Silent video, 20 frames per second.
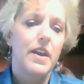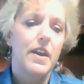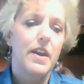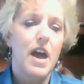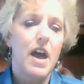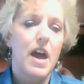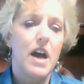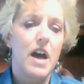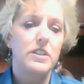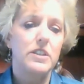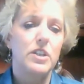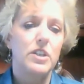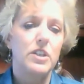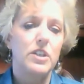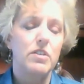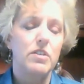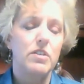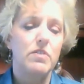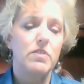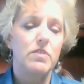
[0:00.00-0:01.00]
ask
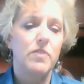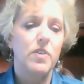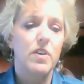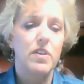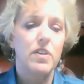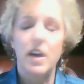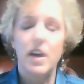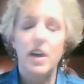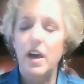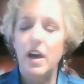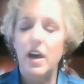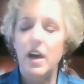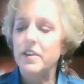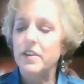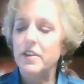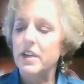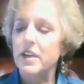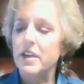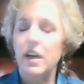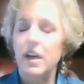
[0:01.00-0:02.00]
you for that
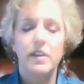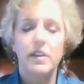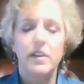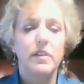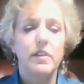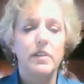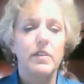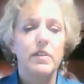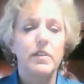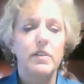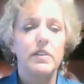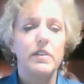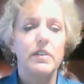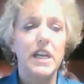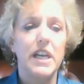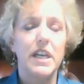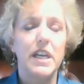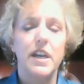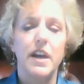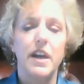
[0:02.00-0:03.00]

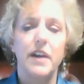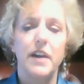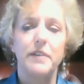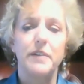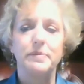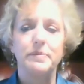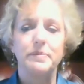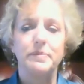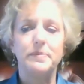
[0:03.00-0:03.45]
link again.